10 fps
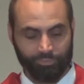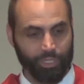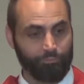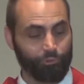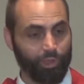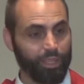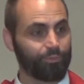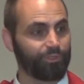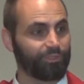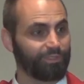if you're
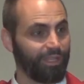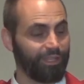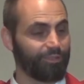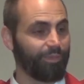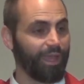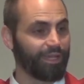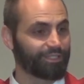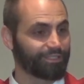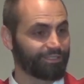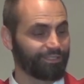able, daily
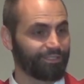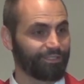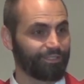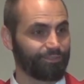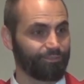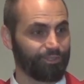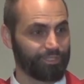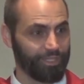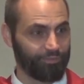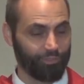Mass,
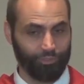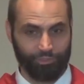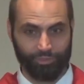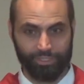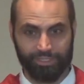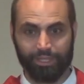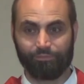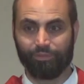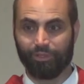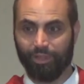receive the Eucharist, get
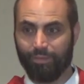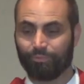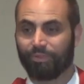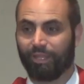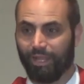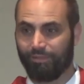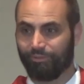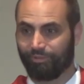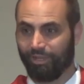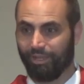filled up with the life
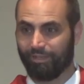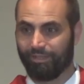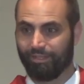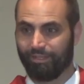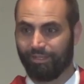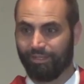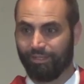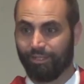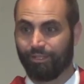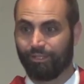of God.
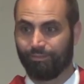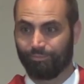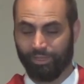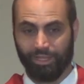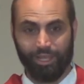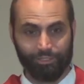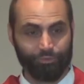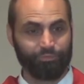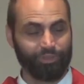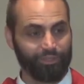But now that
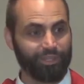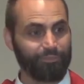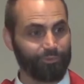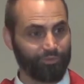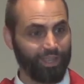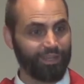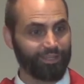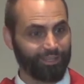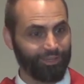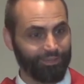you're filled up, you've got to
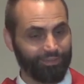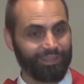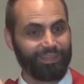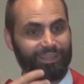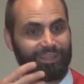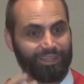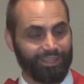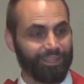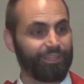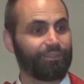go.
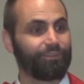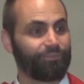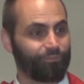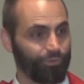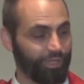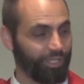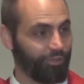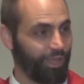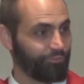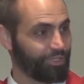Freely you
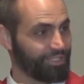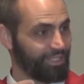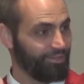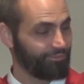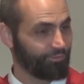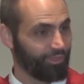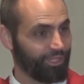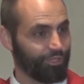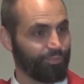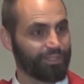have received,
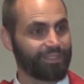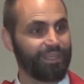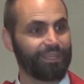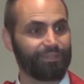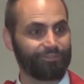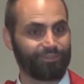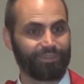freely you must give,